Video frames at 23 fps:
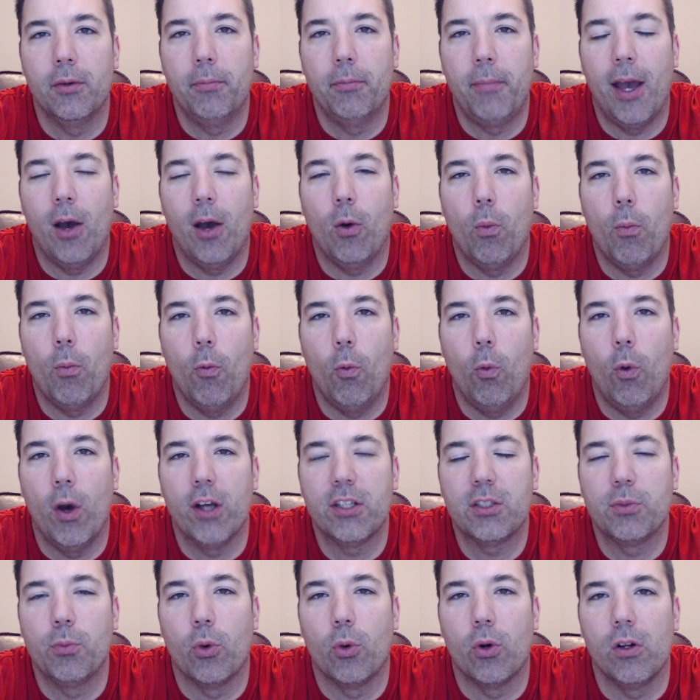Matt
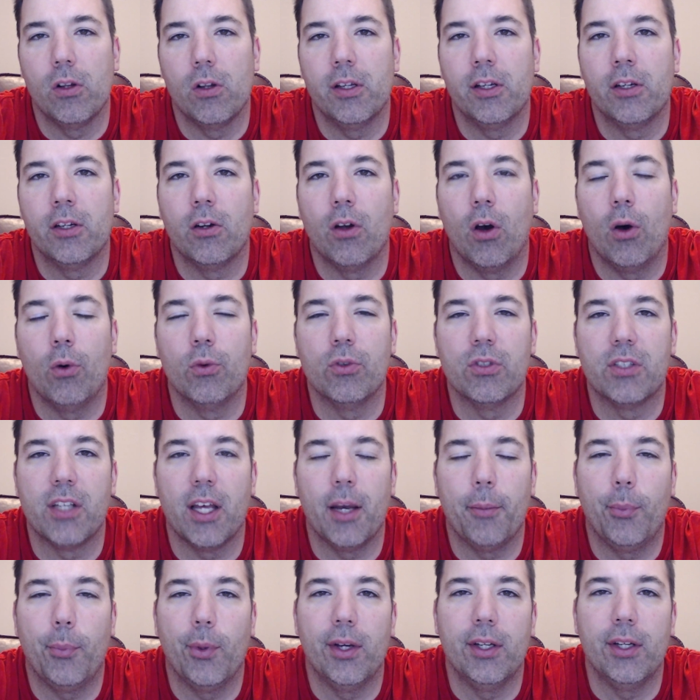Westmoreland owns
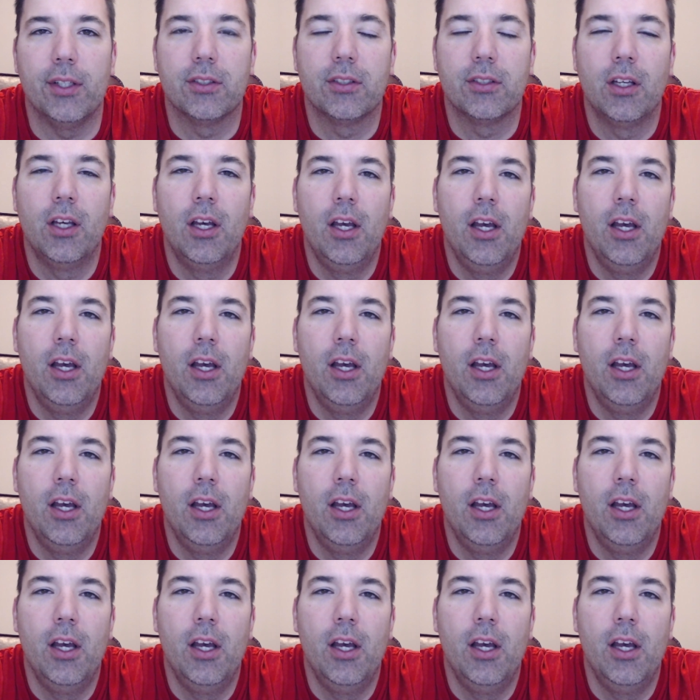that place.